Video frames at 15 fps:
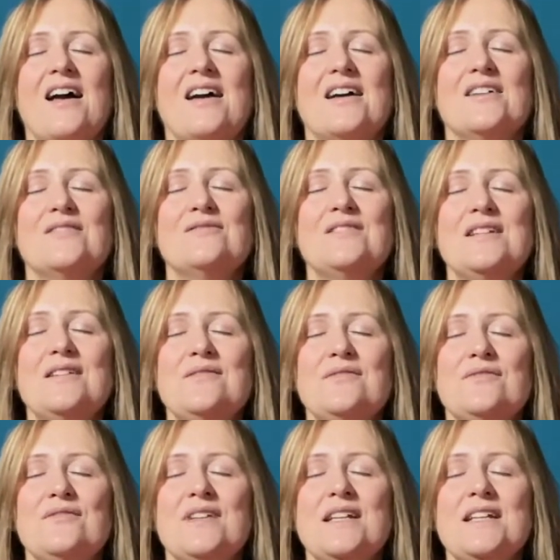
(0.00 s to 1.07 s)
And really
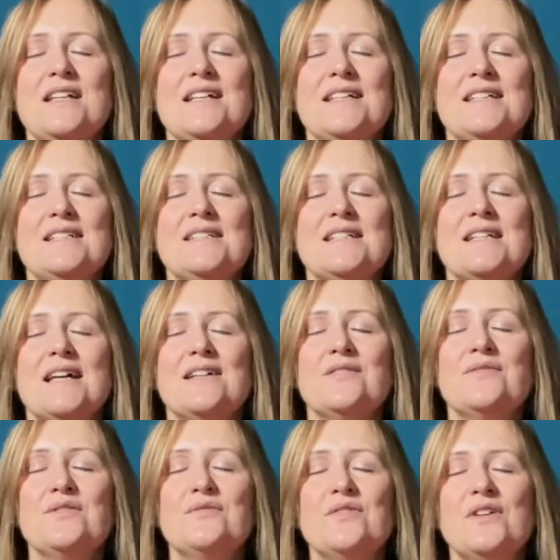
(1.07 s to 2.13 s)
feeling into that.
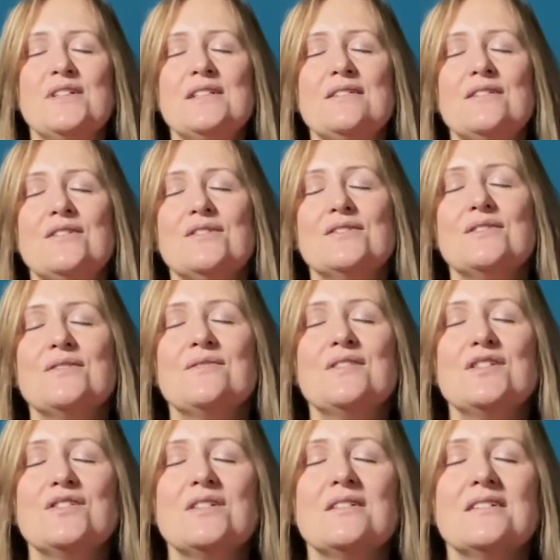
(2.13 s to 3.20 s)
If you find it hard to
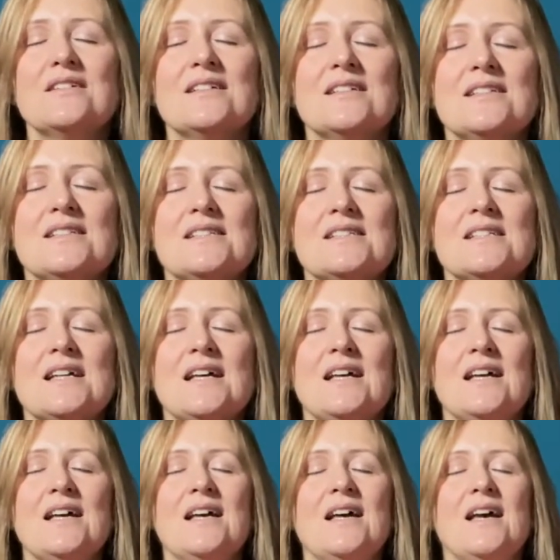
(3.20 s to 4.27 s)
visualize
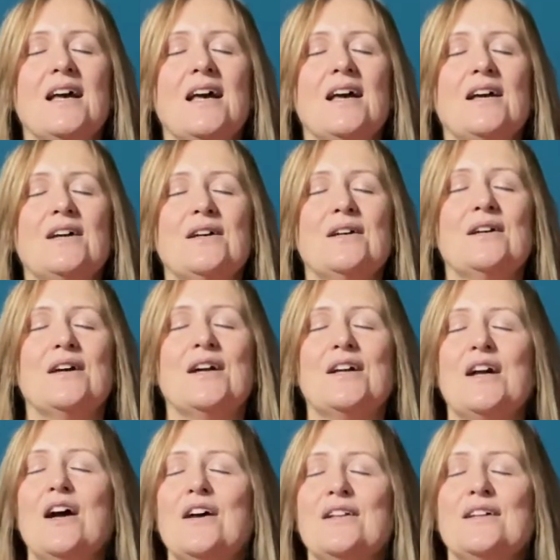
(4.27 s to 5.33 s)
a
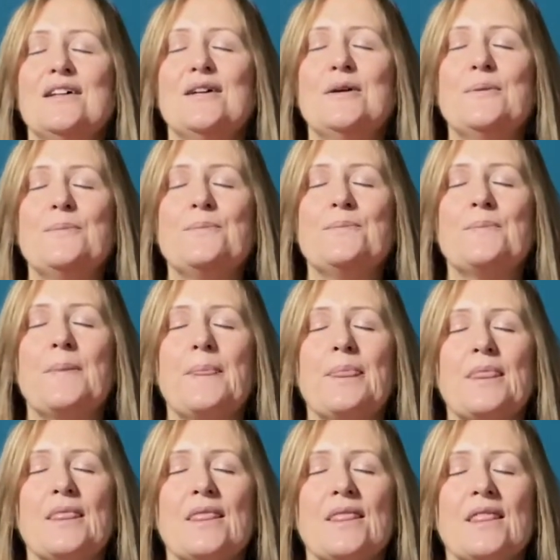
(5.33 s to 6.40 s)
colour,
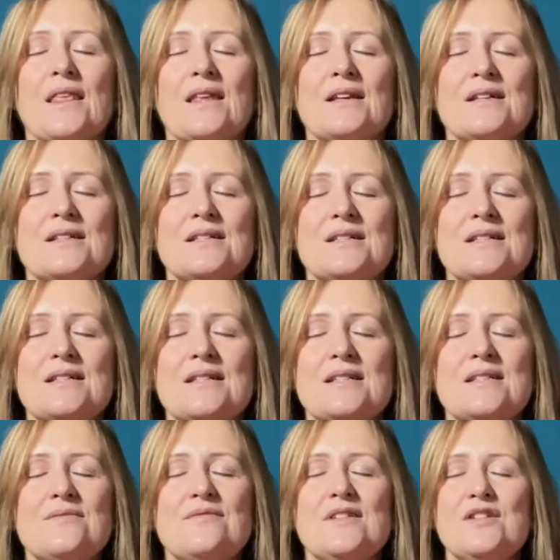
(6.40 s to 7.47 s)

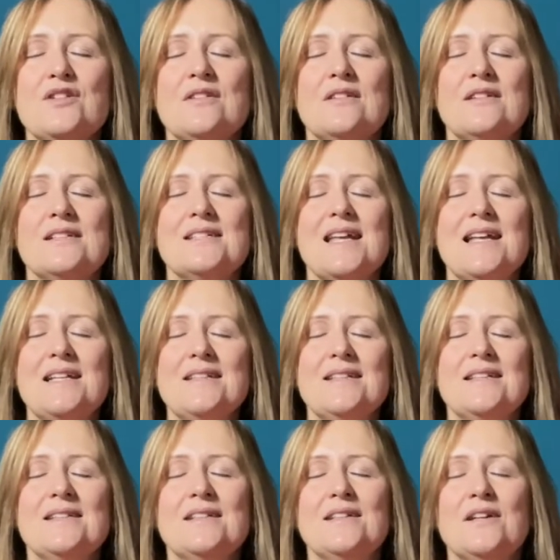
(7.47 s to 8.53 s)
just visualize
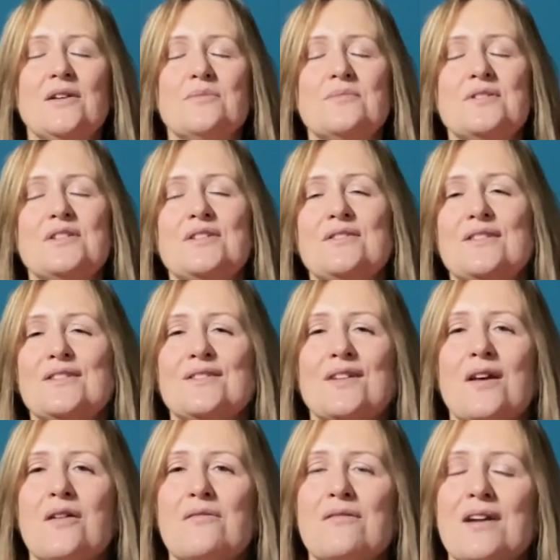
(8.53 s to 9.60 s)
anything that comes to you that's
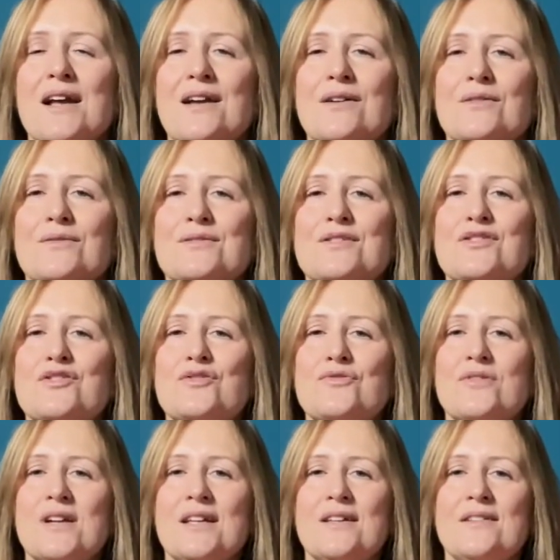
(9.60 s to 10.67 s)
around
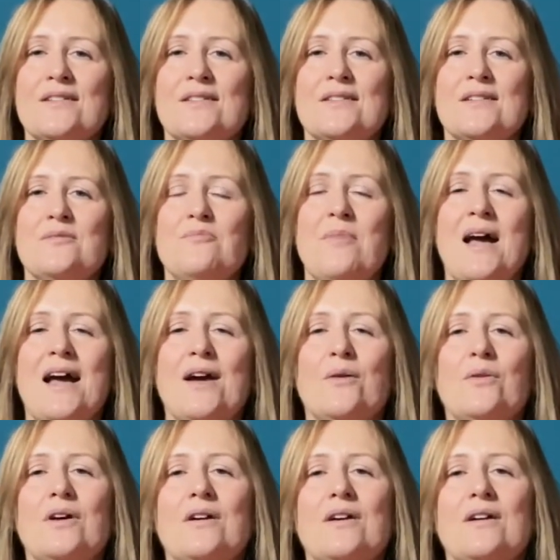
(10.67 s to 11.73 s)
strength and
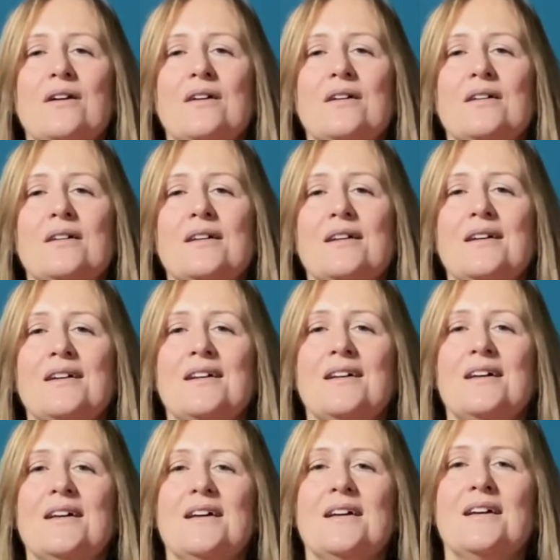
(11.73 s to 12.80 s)
power,
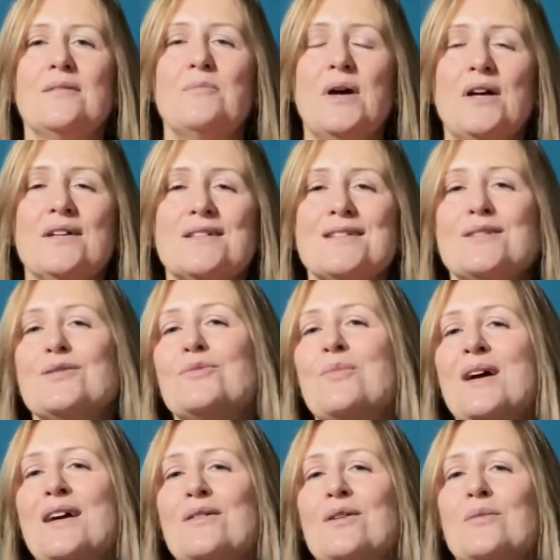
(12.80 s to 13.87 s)
personal
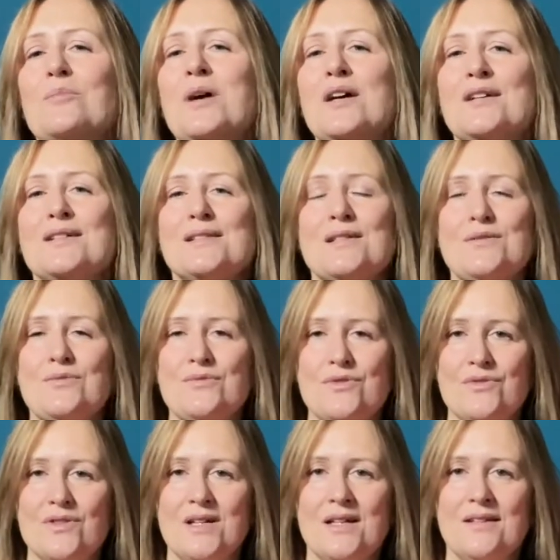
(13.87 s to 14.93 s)

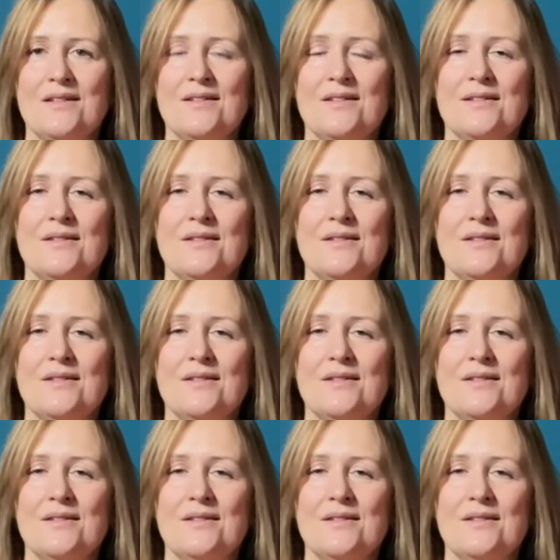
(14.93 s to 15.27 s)
strength.